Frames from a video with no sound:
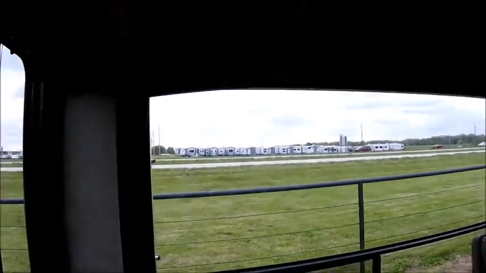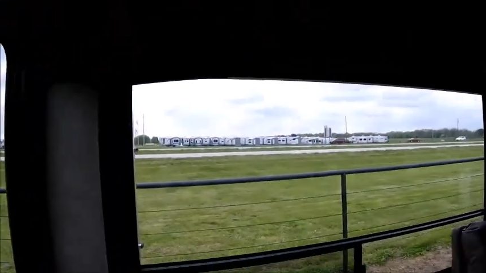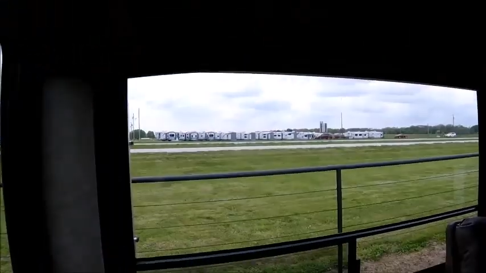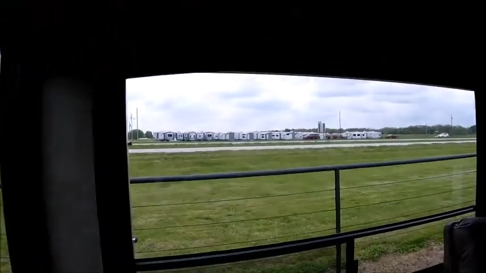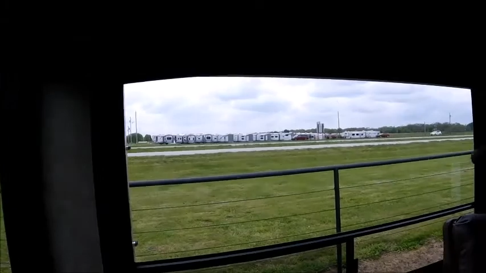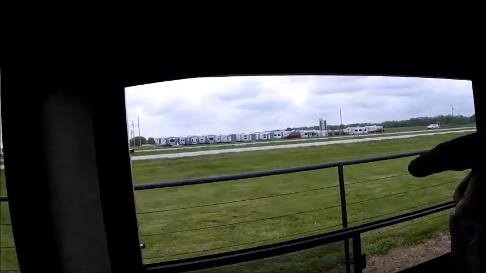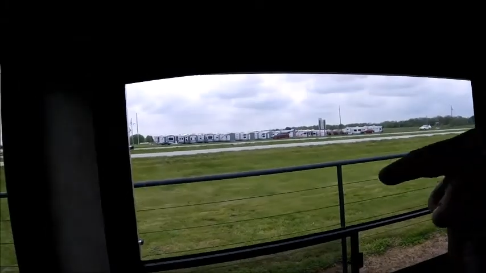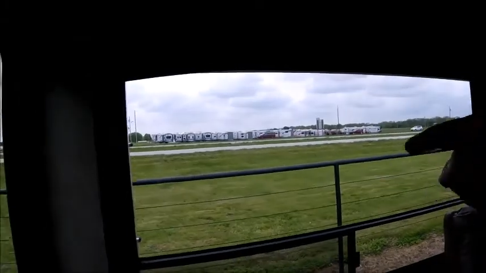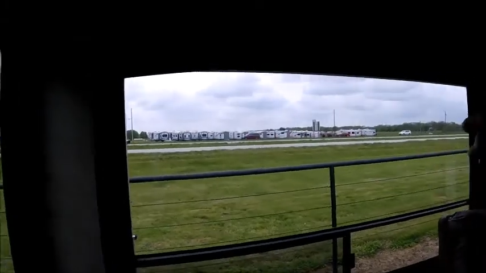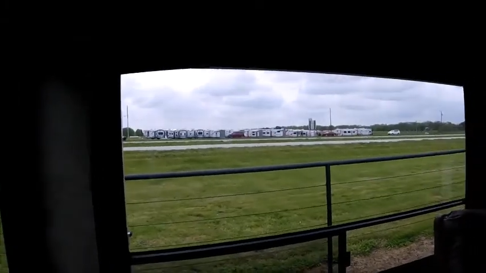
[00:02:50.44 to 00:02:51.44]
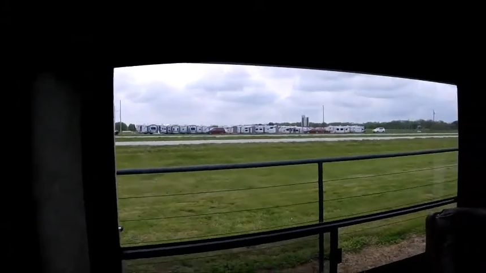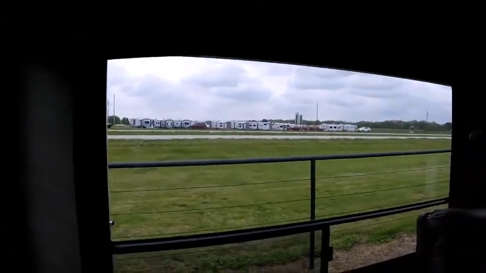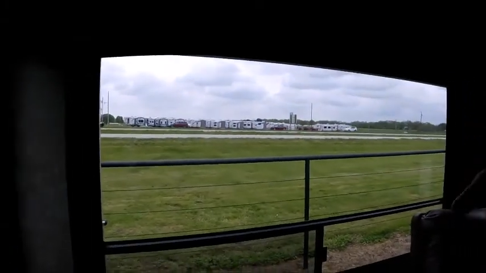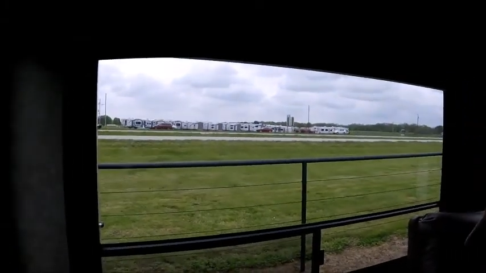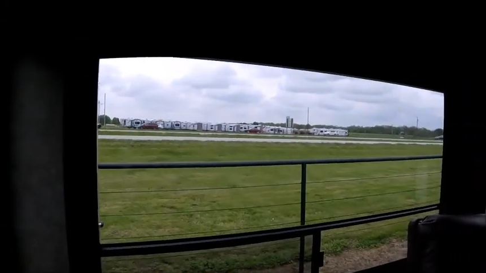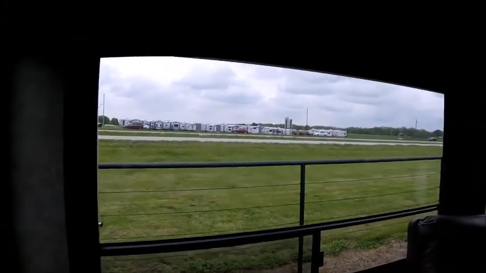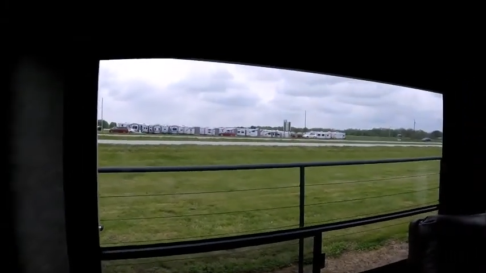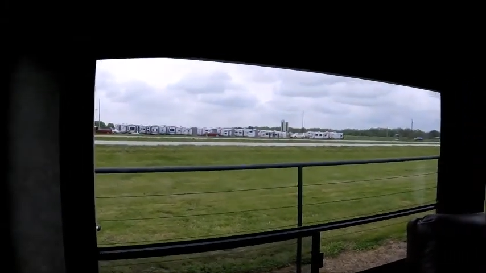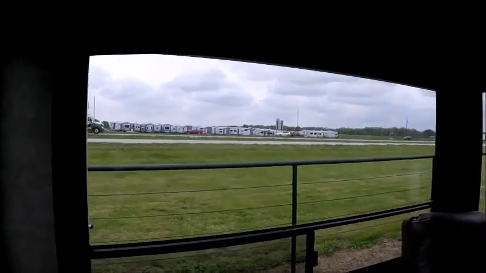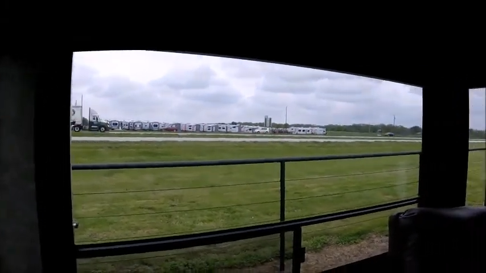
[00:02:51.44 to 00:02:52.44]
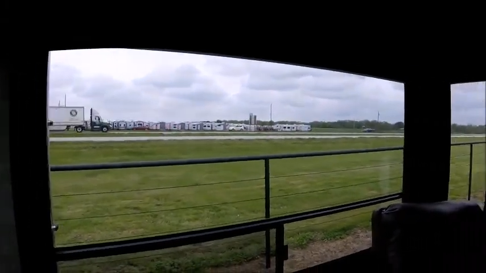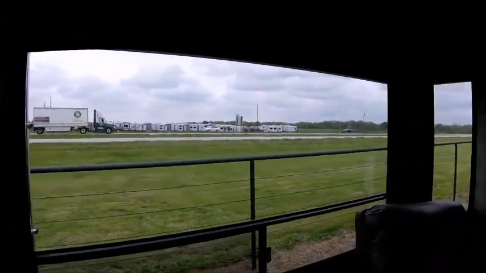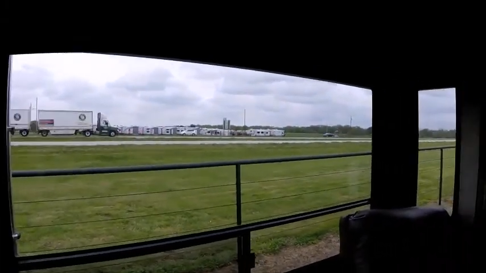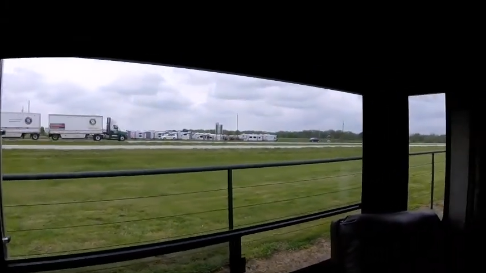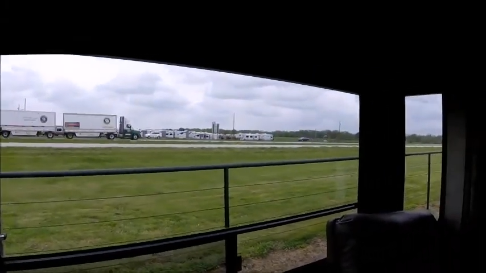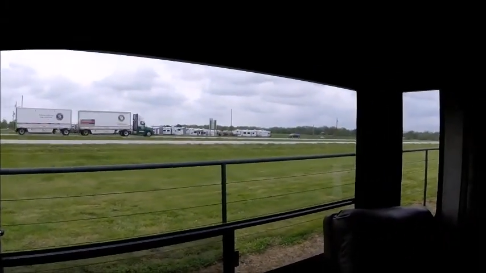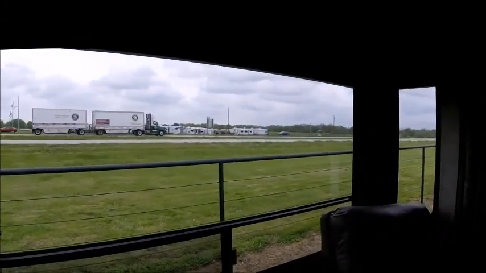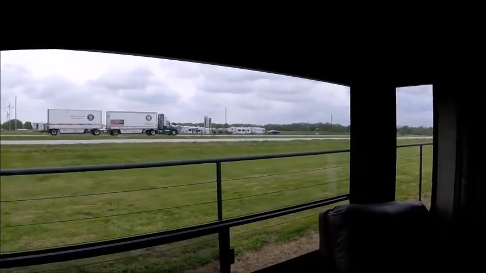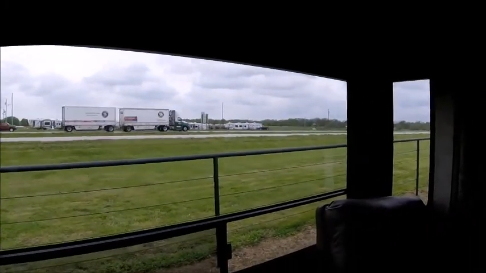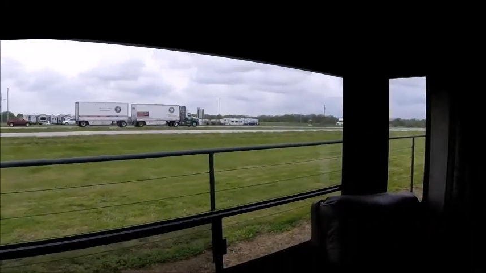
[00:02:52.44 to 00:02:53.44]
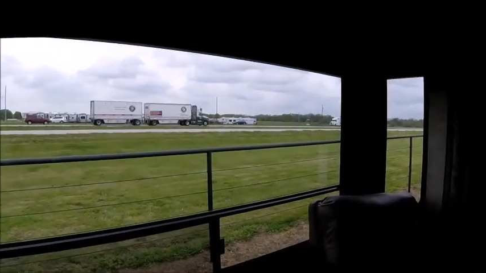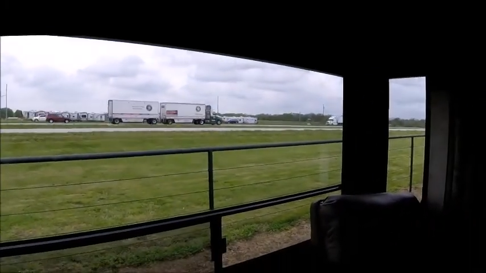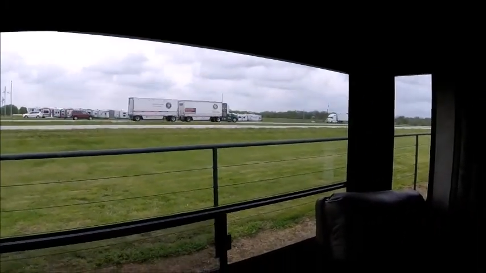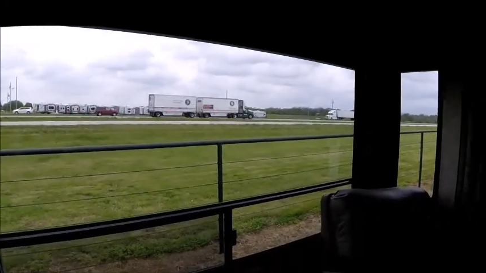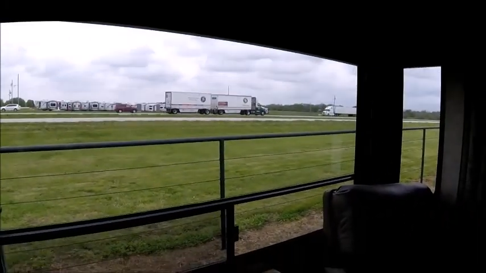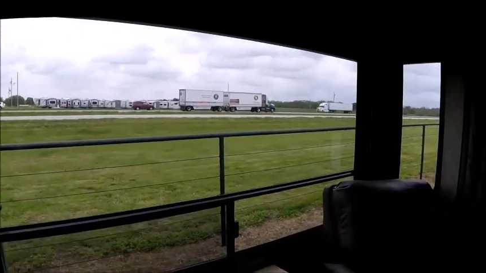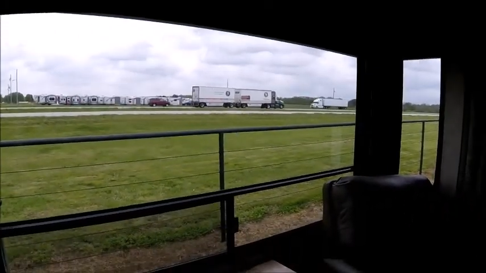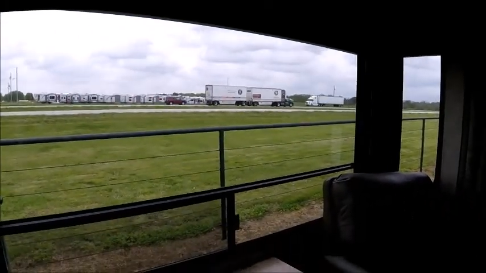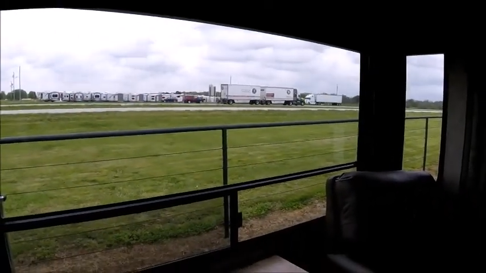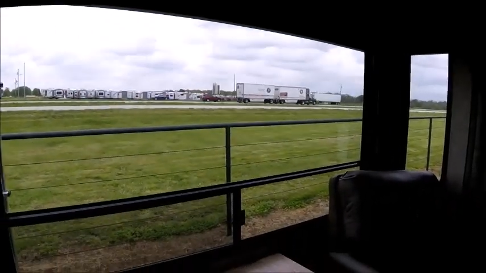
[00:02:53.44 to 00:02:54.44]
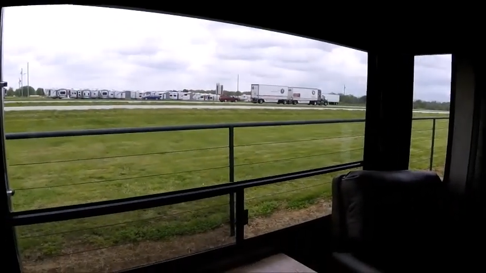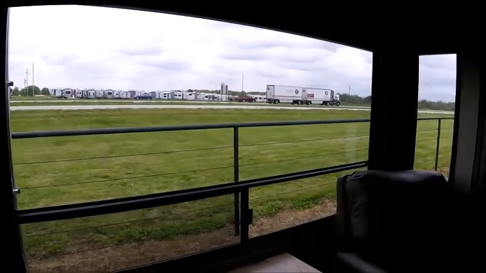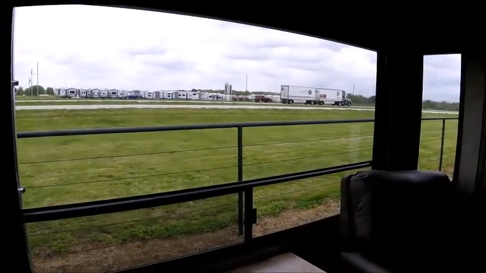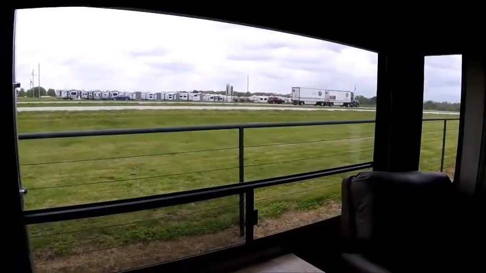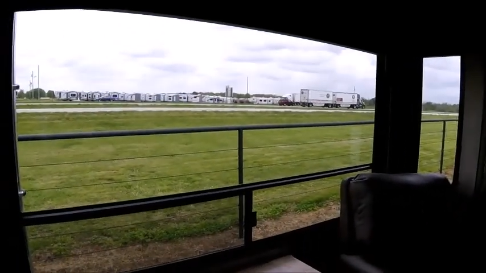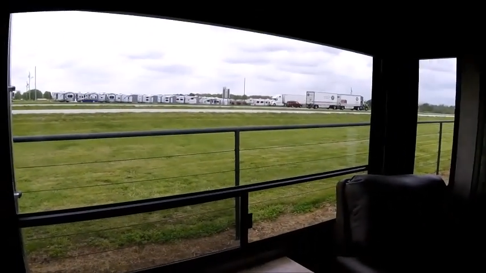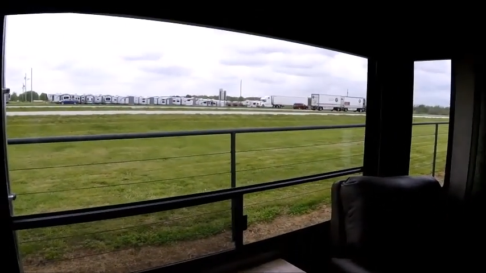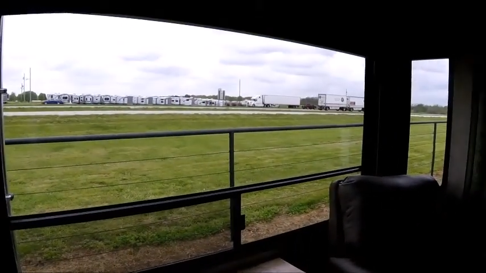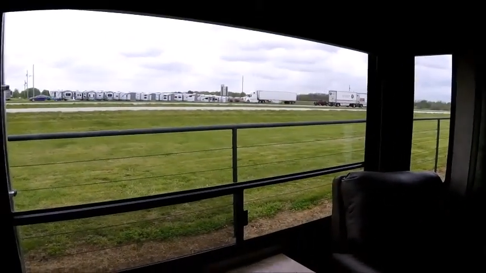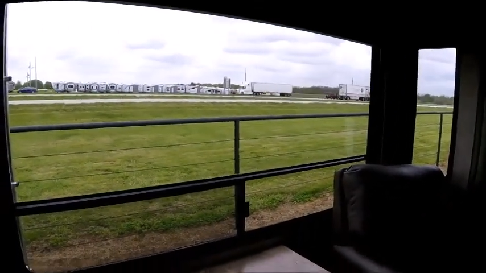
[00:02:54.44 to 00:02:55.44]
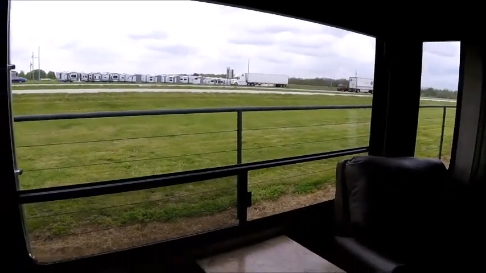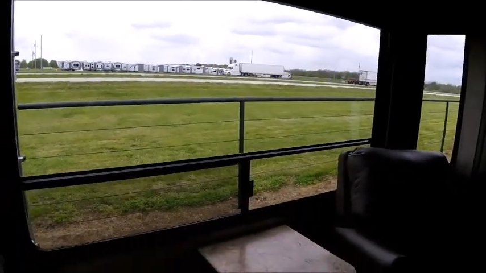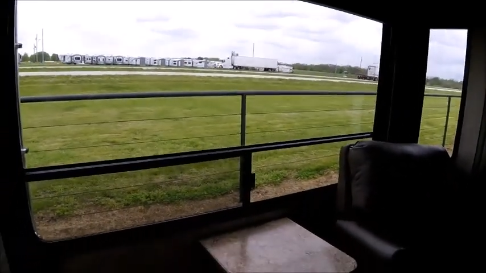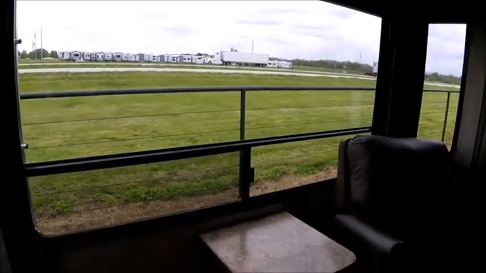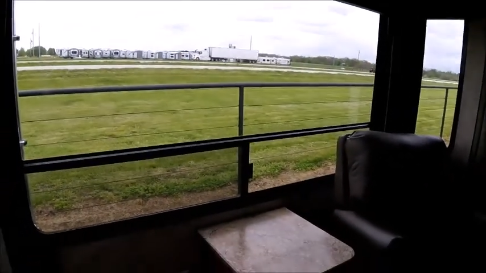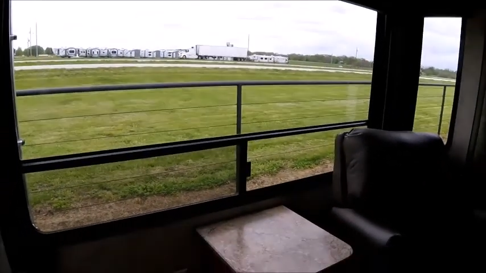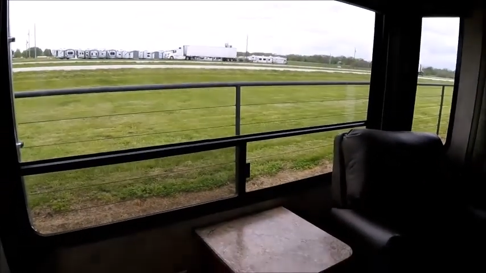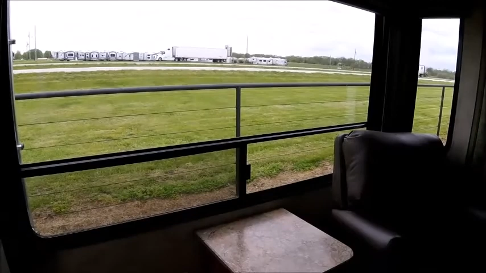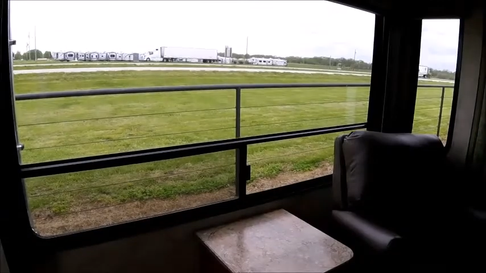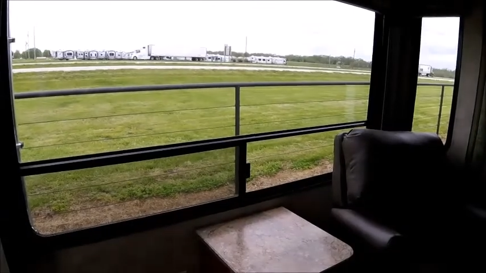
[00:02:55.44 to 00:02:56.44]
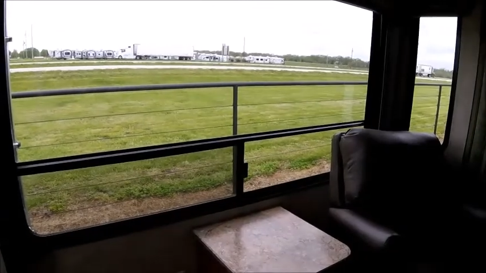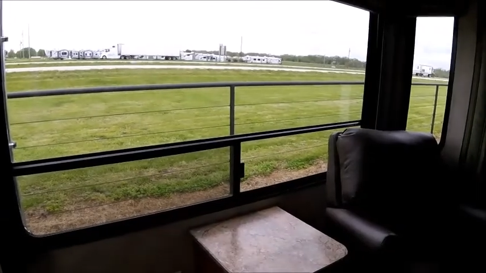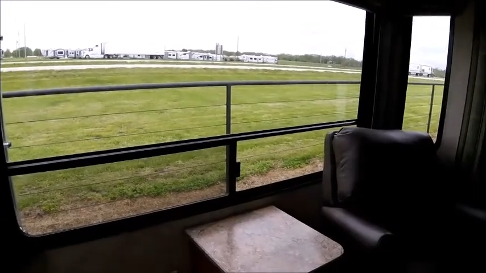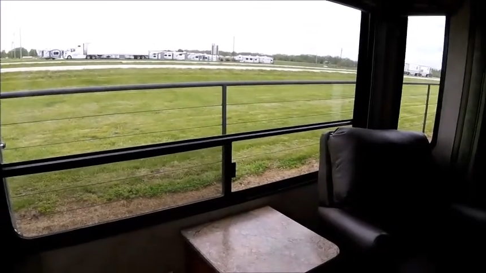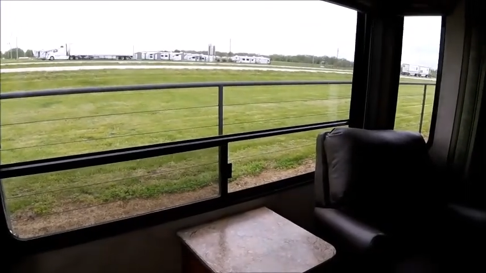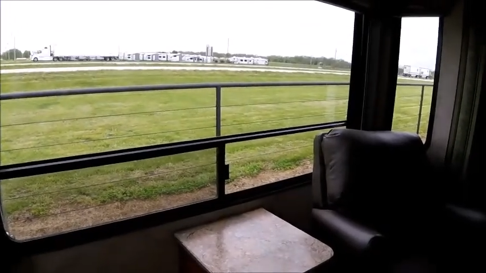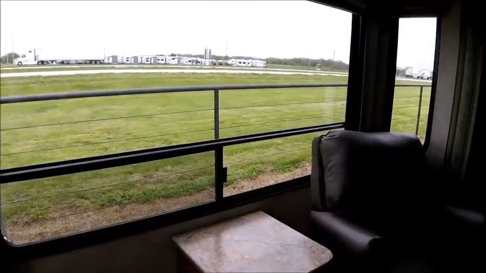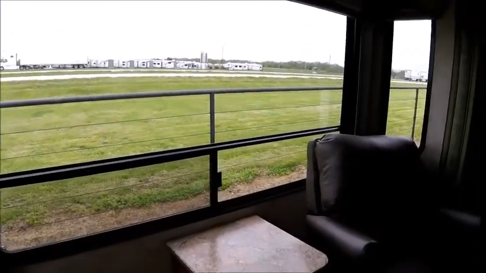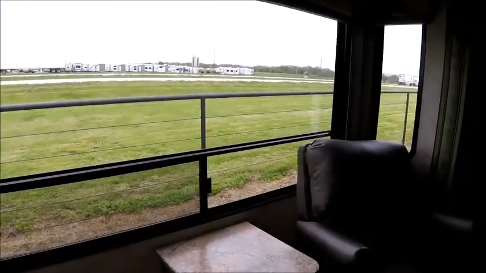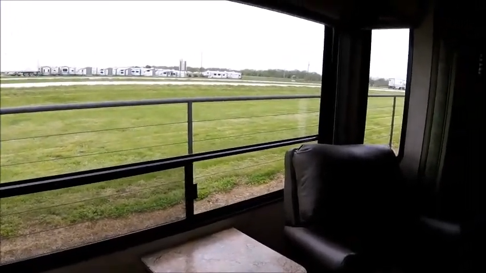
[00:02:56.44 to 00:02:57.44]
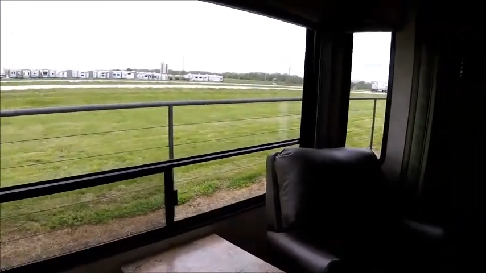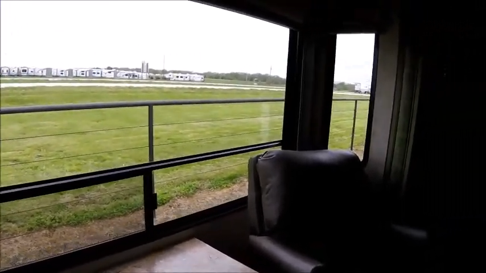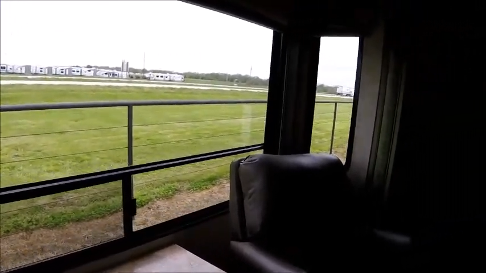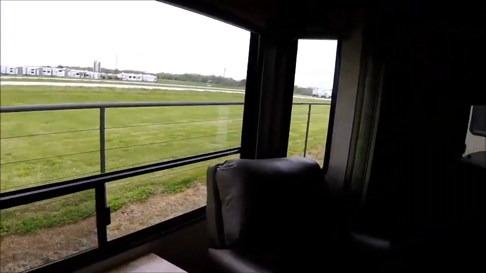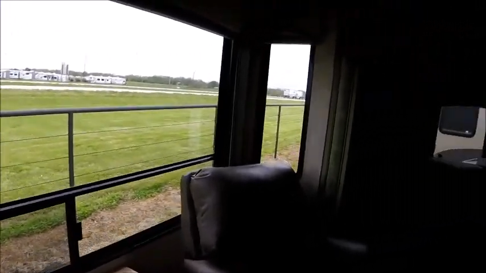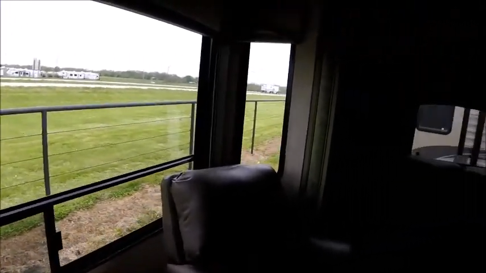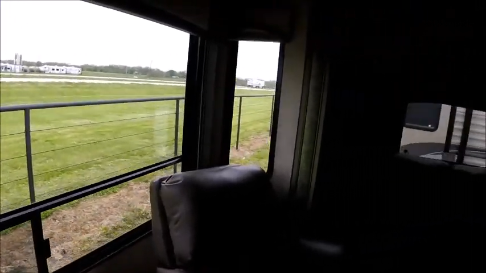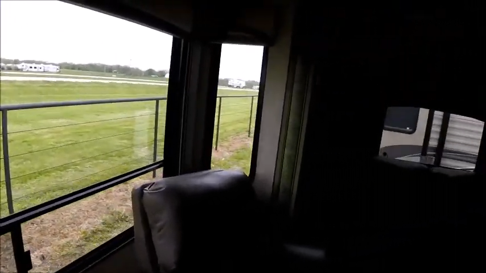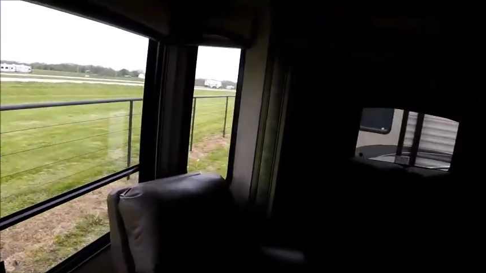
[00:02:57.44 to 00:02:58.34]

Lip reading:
(no speaker visible)